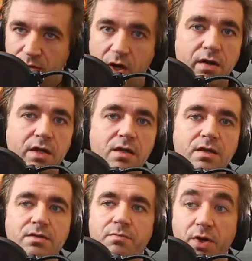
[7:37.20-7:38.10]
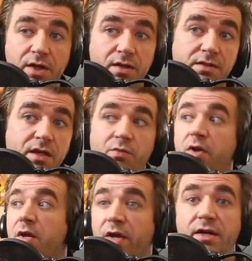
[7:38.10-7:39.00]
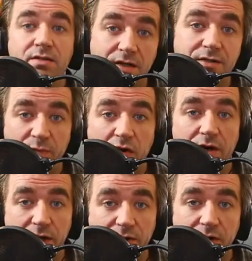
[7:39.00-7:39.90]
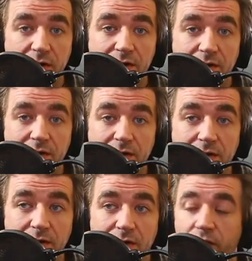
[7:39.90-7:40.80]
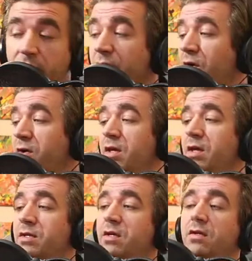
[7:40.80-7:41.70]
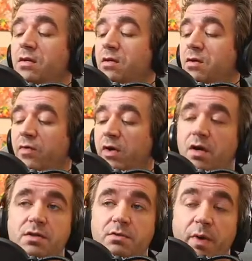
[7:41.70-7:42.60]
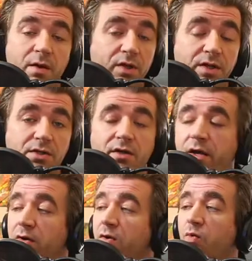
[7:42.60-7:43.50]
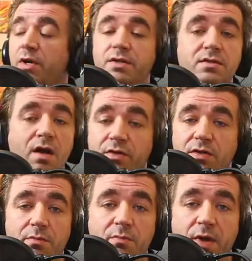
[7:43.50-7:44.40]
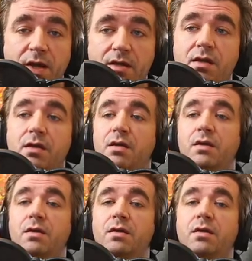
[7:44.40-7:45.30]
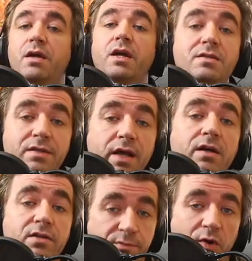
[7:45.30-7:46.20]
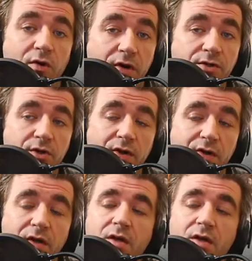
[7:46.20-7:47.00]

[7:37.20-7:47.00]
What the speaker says: Turkey is a pretty good example. That is not a small country. Okay, Turkey has a very large population. I don't know what is off the top of my head. It's not a small country.